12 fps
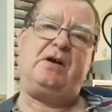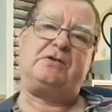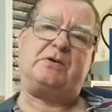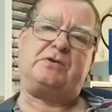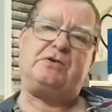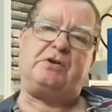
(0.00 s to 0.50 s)

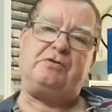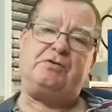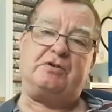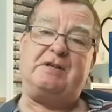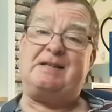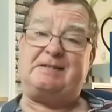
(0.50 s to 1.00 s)
So I started
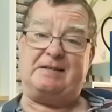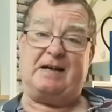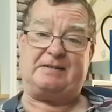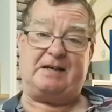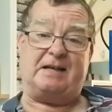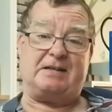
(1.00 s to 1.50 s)
looking on the
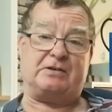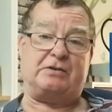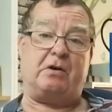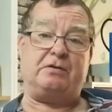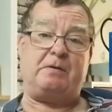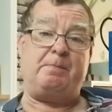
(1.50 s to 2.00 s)
internet and I
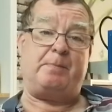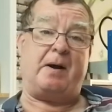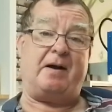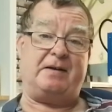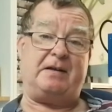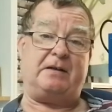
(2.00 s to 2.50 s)
started
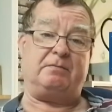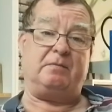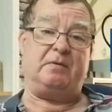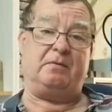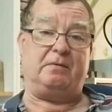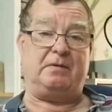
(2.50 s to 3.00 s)

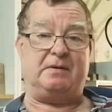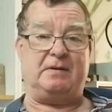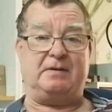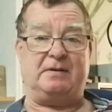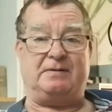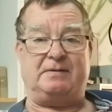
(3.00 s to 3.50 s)
buying
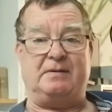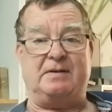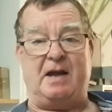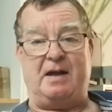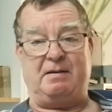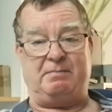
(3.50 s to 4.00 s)

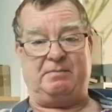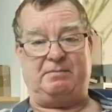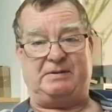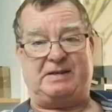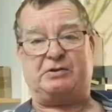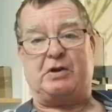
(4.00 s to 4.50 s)
uh,
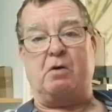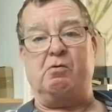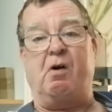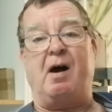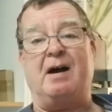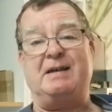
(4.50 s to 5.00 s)
disco
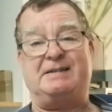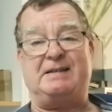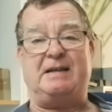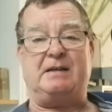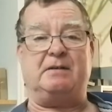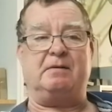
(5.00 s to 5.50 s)

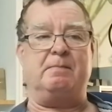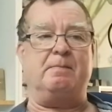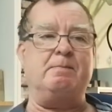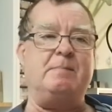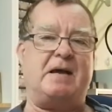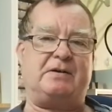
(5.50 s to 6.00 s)
lighting,
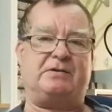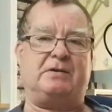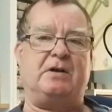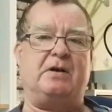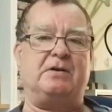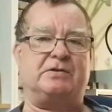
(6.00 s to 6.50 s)

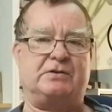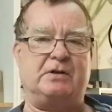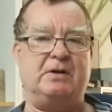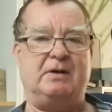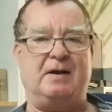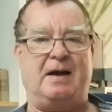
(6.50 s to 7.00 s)
mixers,
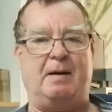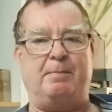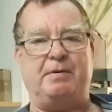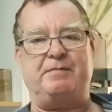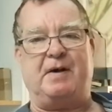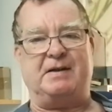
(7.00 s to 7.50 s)

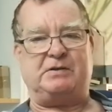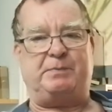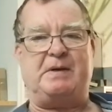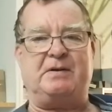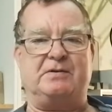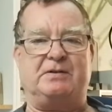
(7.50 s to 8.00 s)
amplified
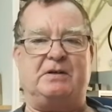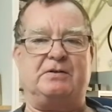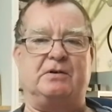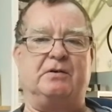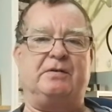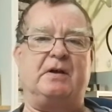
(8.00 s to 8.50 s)
speakers,
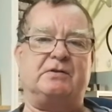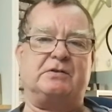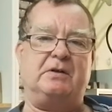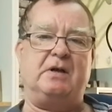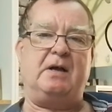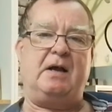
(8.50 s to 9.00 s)
these sort of things.